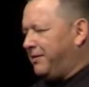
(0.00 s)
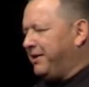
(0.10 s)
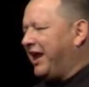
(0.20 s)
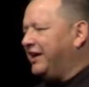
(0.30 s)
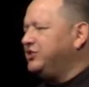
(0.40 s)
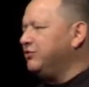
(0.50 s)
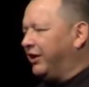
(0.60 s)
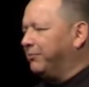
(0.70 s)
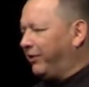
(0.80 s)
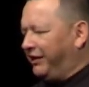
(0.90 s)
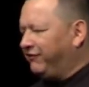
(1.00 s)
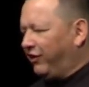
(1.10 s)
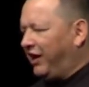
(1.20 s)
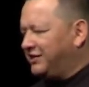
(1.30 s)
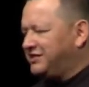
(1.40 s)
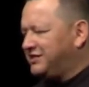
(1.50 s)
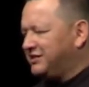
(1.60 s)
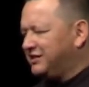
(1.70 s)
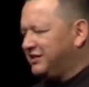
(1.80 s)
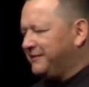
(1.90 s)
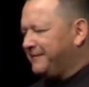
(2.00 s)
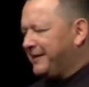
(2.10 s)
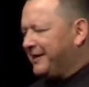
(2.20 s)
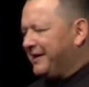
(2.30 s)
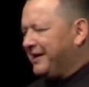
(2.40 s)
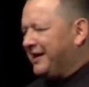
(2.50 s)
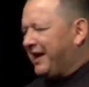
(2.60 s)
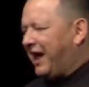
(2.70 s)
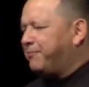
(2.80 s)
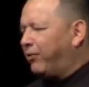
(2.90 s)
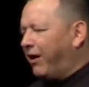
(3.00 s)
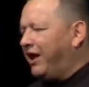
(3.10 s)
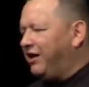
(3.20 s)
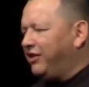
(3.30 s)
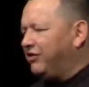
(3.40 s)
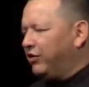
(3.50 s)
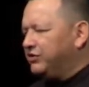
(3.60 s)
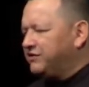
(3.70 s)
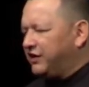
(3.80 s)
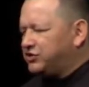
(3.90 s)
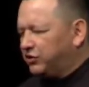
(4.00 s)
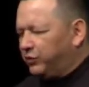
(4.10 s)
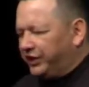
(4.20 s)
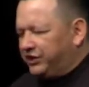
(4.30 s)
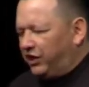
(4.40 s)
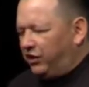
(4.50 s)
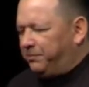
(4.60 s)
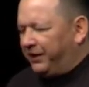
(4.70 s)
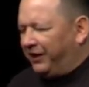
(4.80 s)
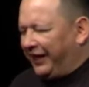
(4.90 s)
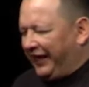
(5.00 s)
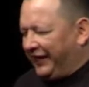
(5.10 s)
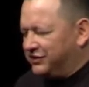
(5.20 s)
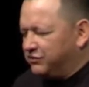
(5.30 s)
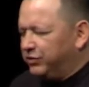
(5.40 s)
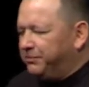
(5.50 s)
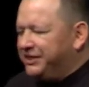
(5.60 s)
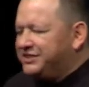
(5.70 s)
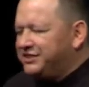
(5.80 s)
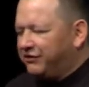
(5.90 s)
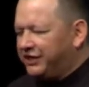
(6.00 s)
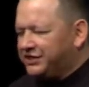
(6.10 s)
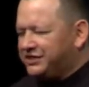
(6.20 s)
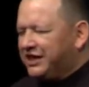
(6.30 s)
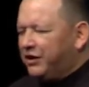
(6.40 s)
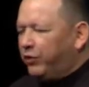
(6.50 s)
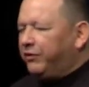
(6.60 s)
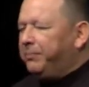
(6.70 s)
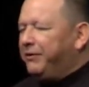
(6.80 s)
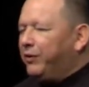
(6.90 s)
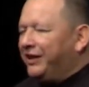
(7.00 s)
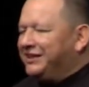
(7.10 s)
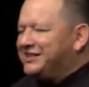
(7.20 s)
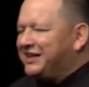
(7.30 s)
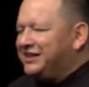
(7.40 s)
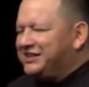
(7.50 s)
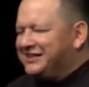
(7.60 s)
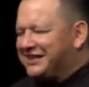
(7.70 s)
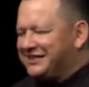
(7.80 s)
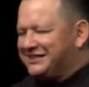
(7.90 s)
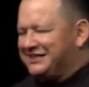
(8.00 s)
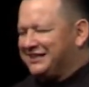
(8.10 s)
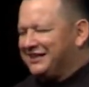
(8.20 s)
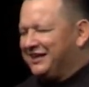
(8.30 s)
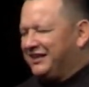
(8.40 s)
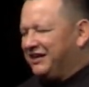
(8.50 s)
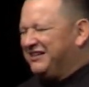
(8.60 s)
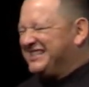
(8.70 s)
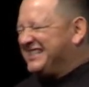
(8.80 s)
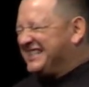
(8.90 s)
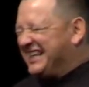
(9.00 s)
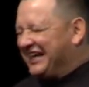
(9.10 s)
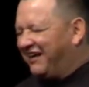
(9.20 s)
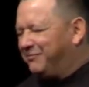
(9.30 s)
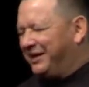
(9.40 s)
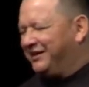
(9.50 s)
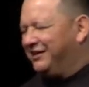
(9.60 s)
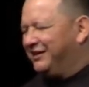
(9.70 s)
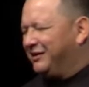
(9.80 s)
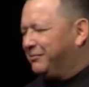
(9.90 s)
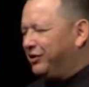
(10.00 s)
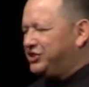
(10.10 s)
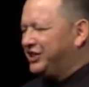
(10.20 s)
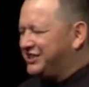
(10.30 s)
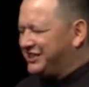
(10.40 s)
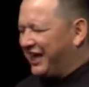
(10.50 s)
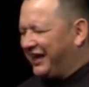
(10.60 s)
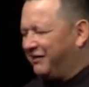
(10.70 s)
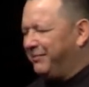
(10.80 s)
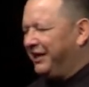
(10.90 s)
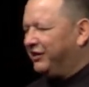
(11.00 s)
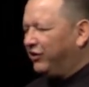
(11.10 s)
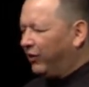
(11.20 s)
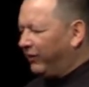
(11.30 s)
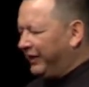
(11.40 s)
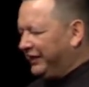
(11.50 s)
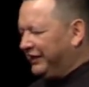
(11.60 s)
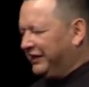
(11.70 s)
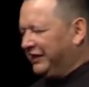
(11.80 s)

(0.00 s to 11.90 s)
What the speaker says: But God, I do want to pray for us. I pray that those of us who are willing to open our hands would be serious. We'd be willing to say, Jesus, there is this thing I've been pushing aside, I've been ignoring.